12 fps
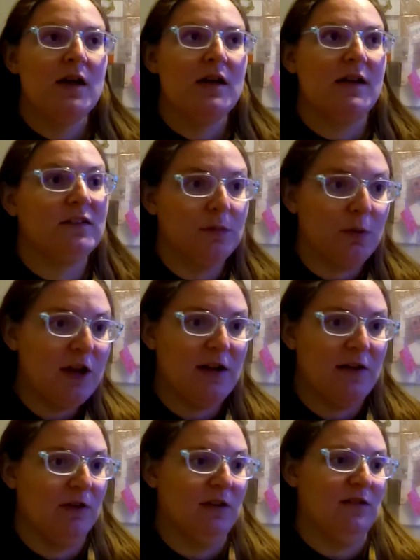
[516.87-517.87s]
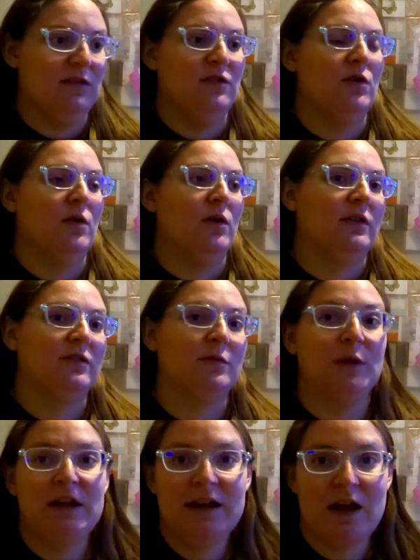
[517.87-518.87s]
explain everything to you,
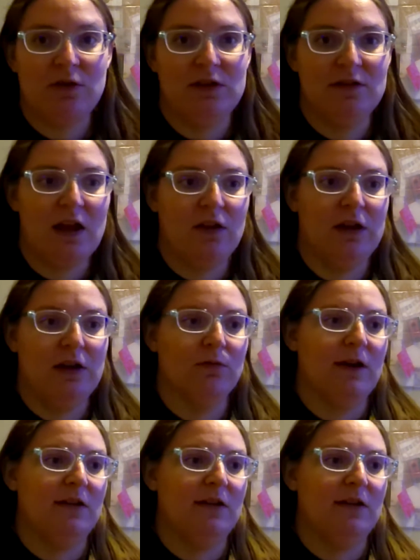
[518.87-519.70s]
explain how these alien